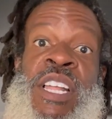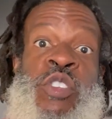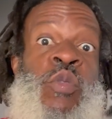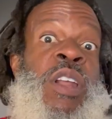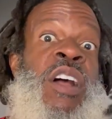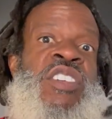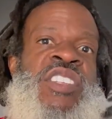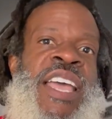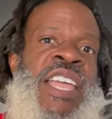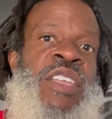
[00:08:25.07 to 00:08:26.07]
So you can
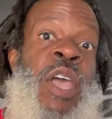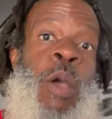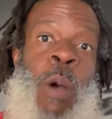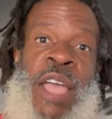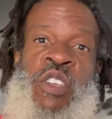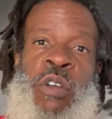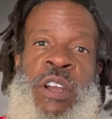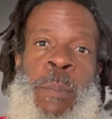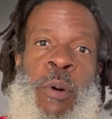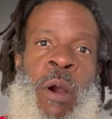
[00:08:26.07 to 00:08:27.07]
understand how you're going to
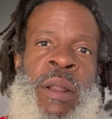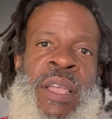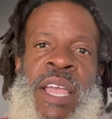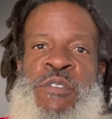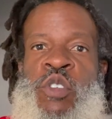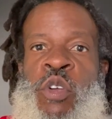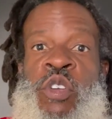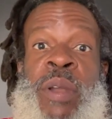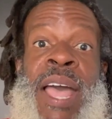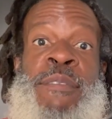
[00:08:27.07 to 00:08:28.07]
depart. If you know you're
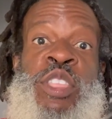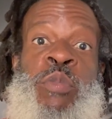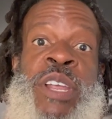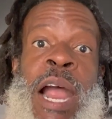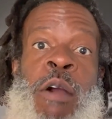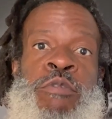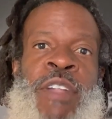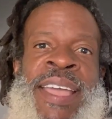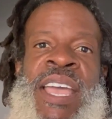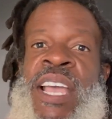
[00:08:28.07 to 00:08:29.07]
going to have a three-hour
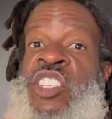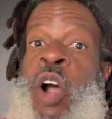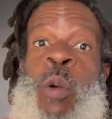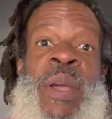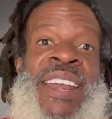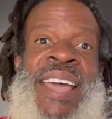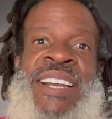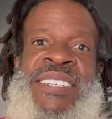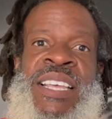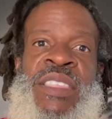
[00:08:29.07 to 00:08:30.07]
flight, it's already
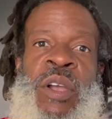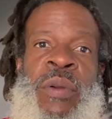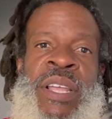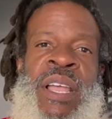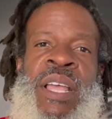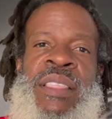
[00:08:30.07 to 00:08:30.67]
1930.